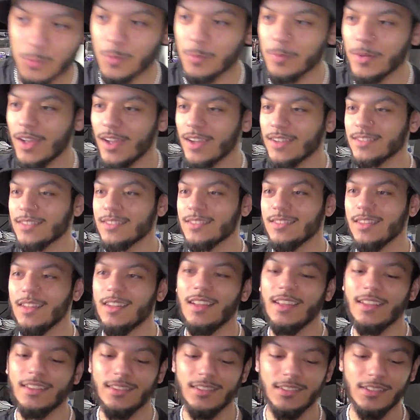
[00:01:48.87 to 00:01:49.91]
box. It's not
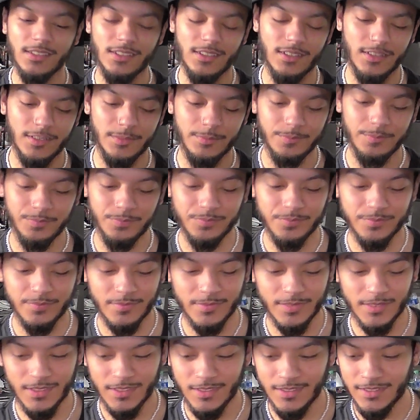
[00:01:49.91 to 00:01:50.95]
like the.
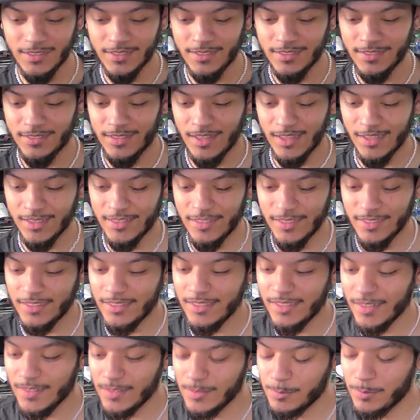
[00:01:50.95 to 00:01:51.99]
It's, not like the
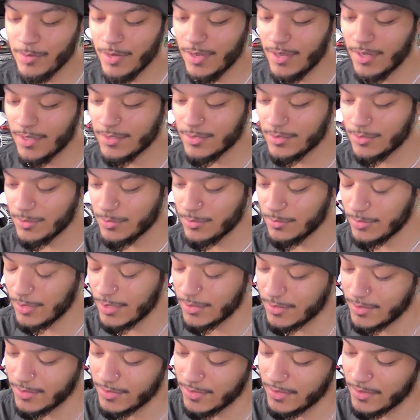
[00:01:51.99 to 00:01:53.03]
Adidas box or not the
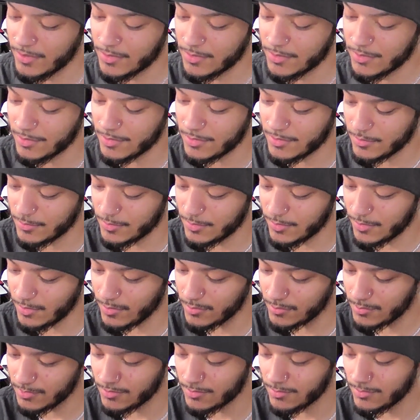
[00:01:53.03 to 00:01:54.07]
Adidas.
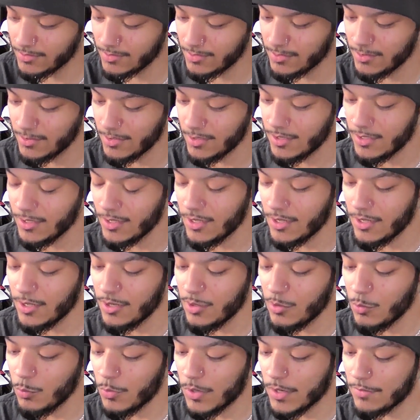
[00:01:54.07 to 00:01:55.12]
Adidas.
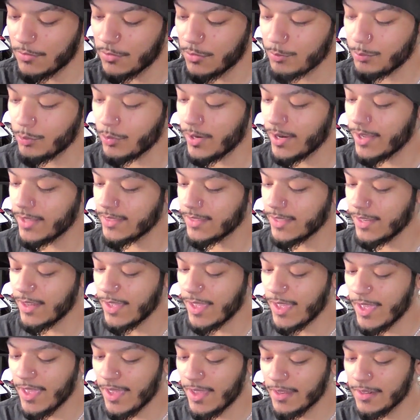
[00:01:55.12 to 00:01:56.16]
Whatever brand that
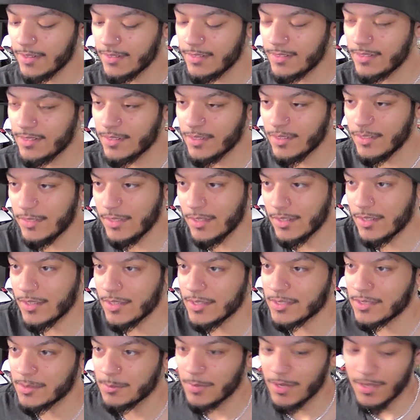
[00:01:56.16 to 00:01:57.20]
had like... the
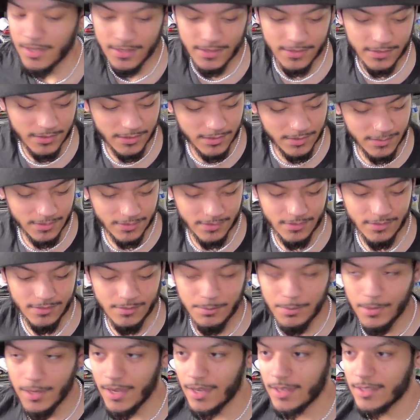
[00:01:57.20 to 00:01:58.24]
customized
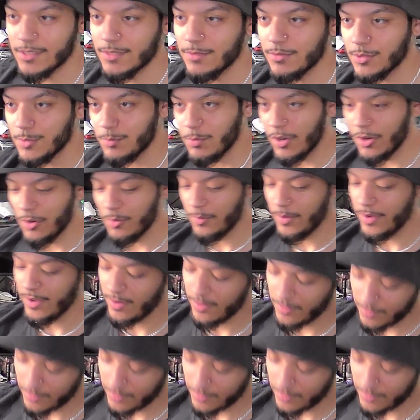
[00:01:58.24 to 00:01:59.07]
box for Spider-Man.